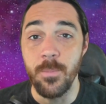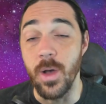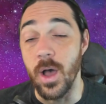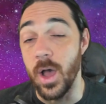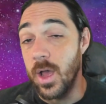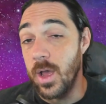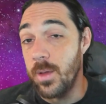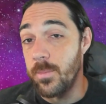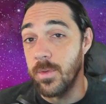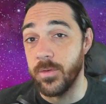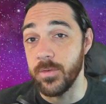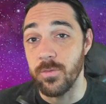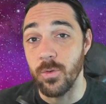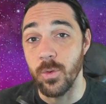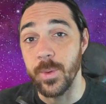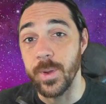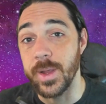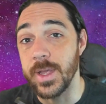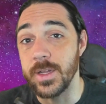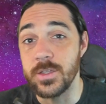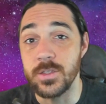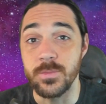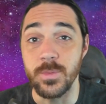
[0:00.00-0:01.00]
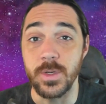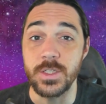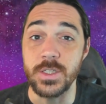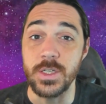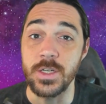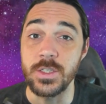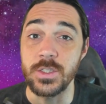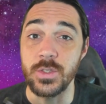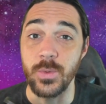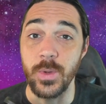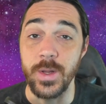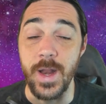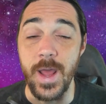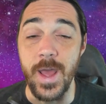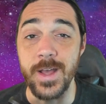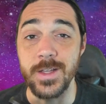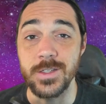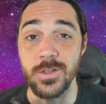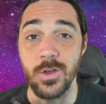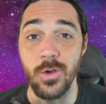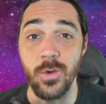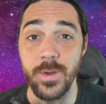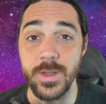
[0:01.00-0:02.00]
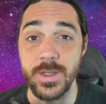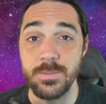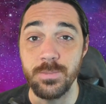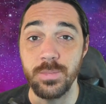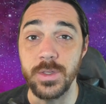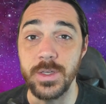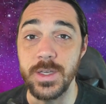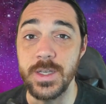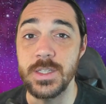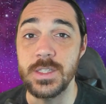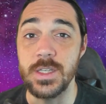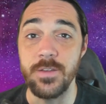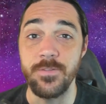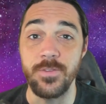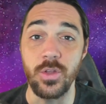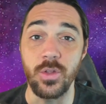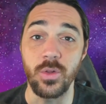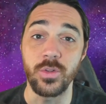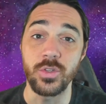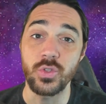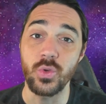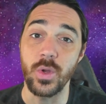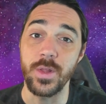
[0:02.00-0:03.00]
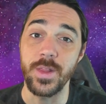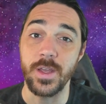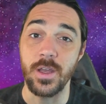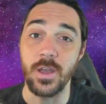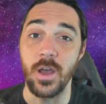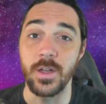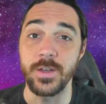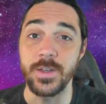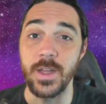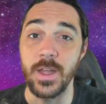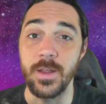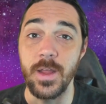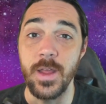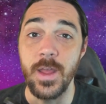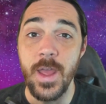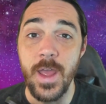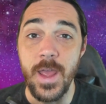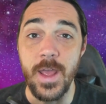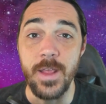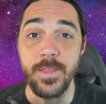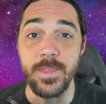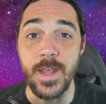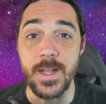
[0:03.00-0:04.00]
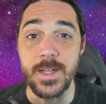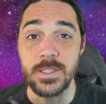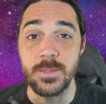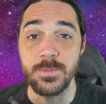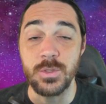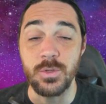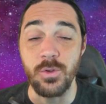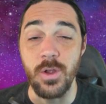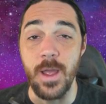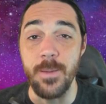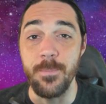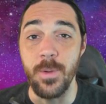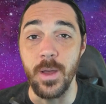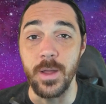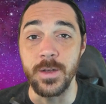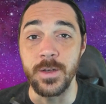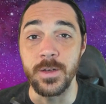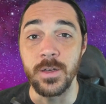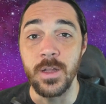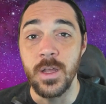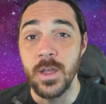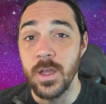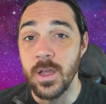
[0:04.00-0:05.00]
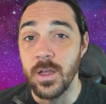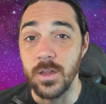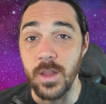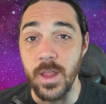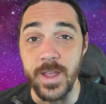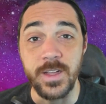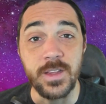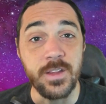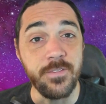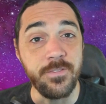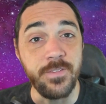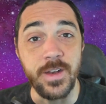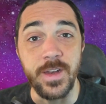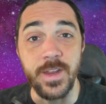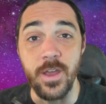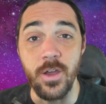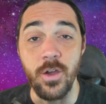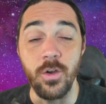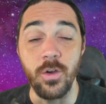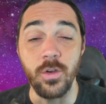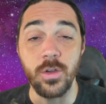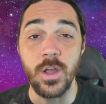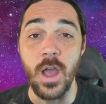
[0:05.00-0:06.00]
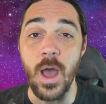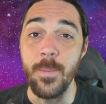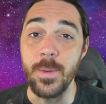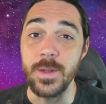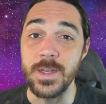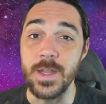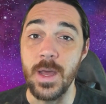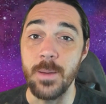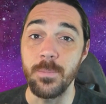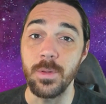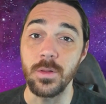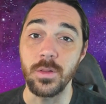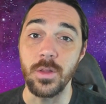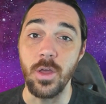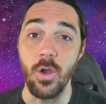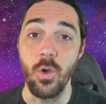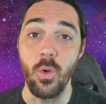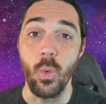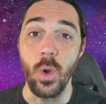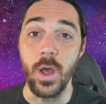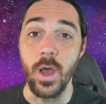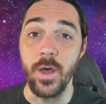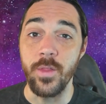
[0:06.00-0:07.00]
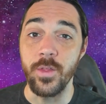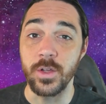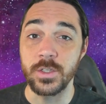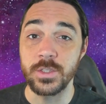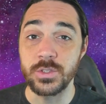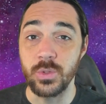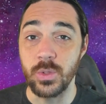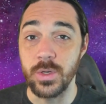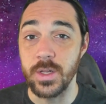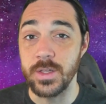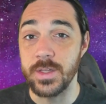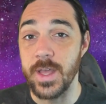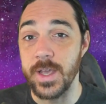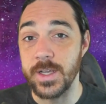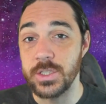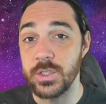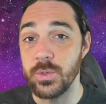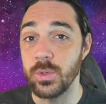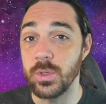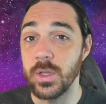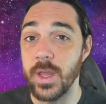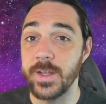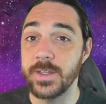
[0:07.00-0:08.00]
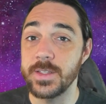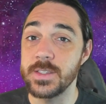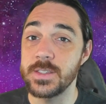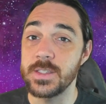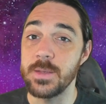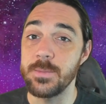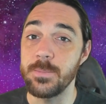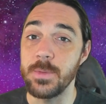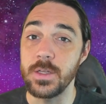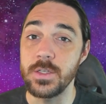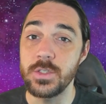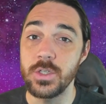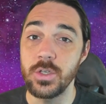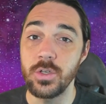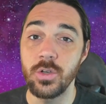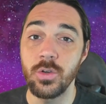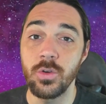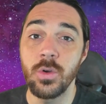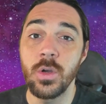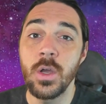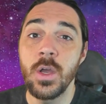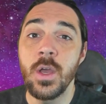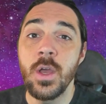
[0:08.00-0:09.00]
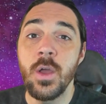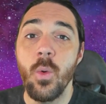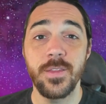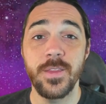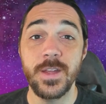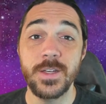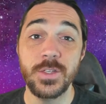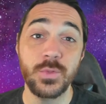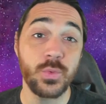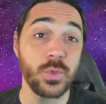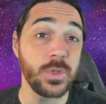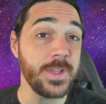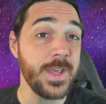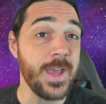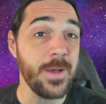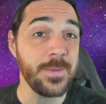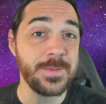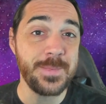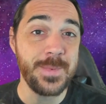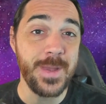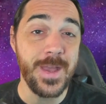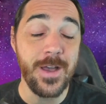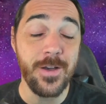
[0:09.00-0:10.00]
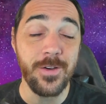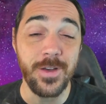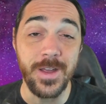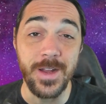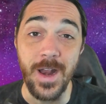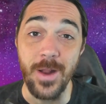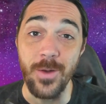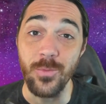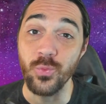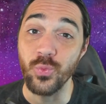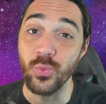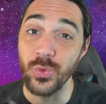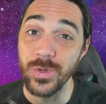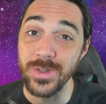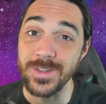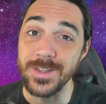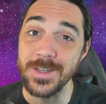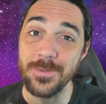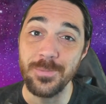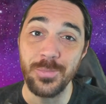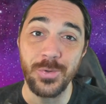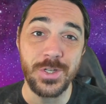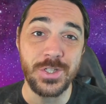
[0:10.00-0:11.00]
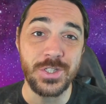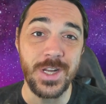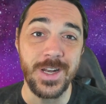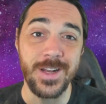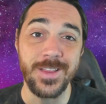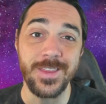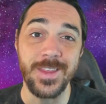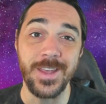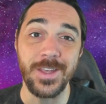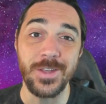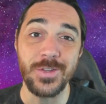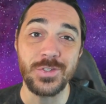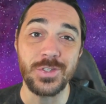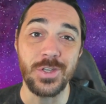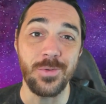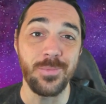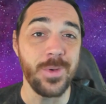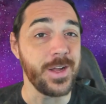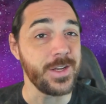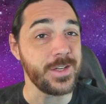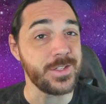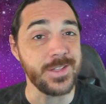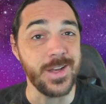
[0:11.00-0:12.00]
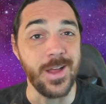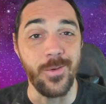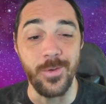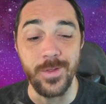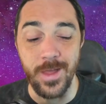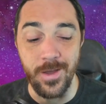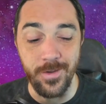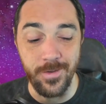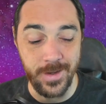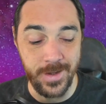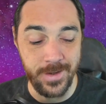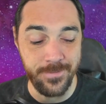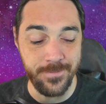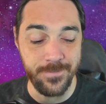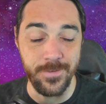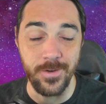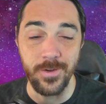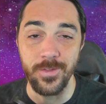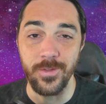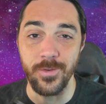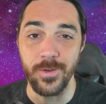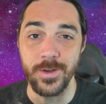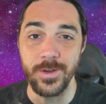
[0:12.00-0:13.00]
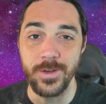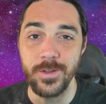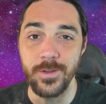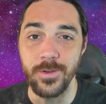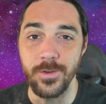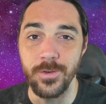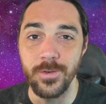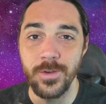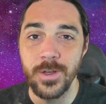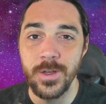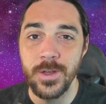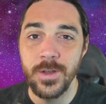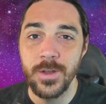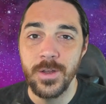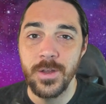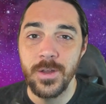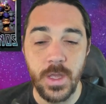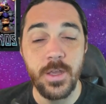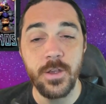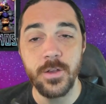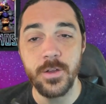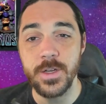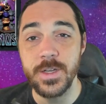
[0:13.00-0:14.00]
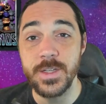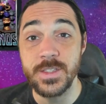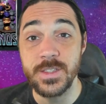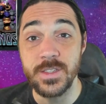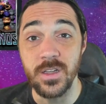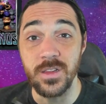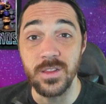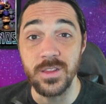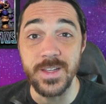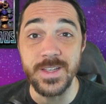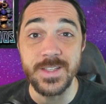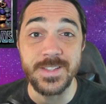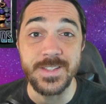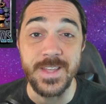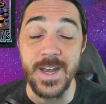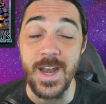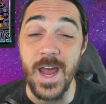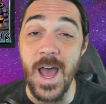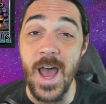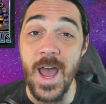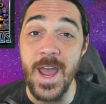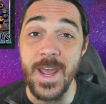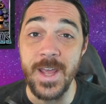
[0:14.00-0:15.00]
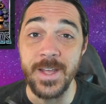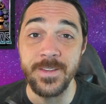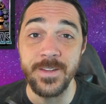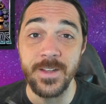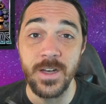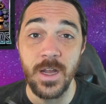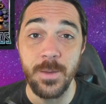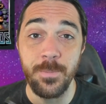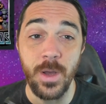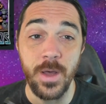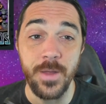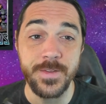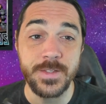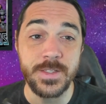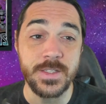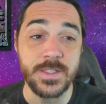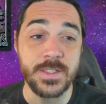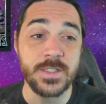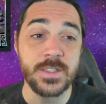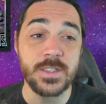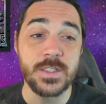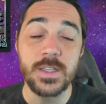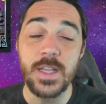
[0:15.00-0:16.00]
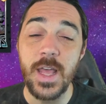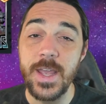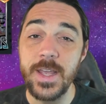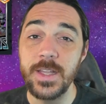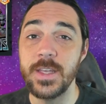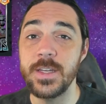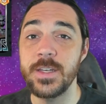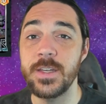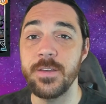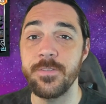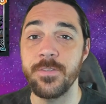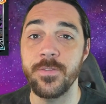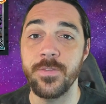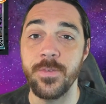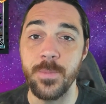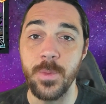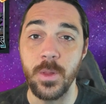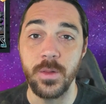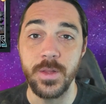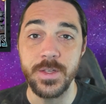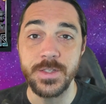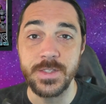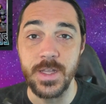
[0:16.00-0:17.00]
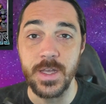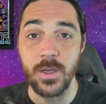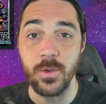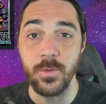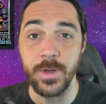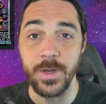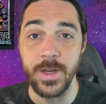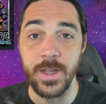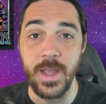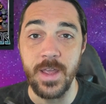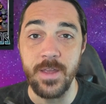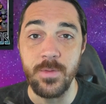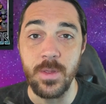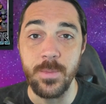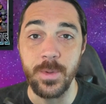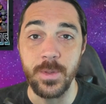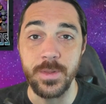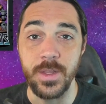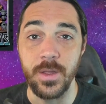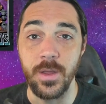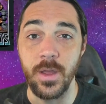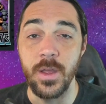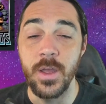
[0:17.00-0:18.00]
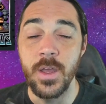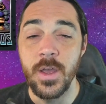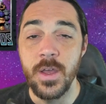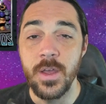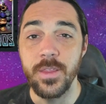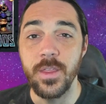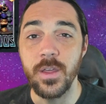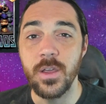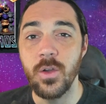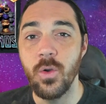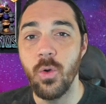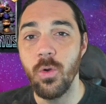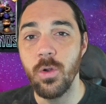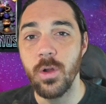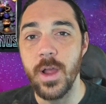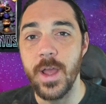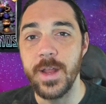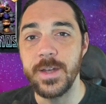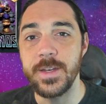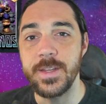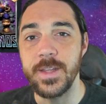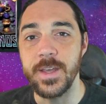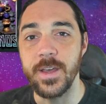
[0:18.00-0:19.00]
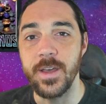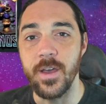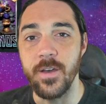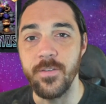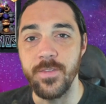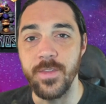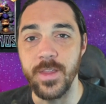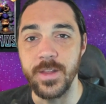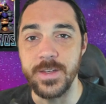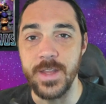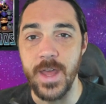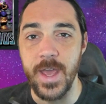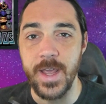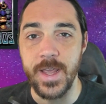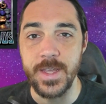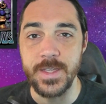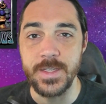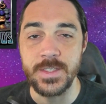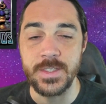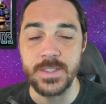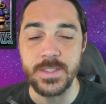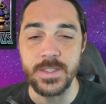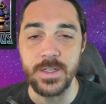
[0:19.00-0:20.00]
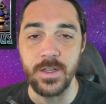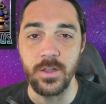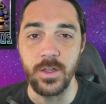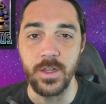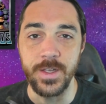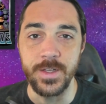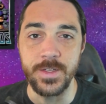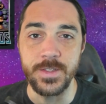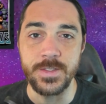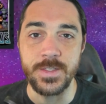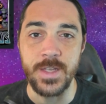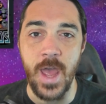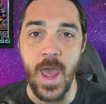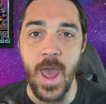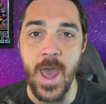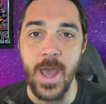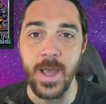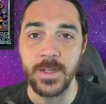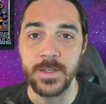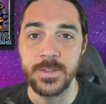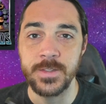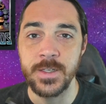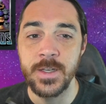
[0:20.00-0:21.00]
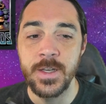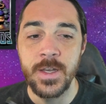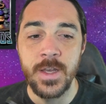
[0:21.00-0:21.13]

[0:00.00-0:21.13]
But before we get too much into it, as always, please, if you enjoy the content, hit that subscribe button, like the video, comment down below what other sort of decks you would like to see me do. That just really helps me out, and I'd really appreciate it. Thank you so much. Now, without any further ado, here is the list that I ended up on. This is slightly different from the list that Quinny gave me, but the core idea of the deck is still intact.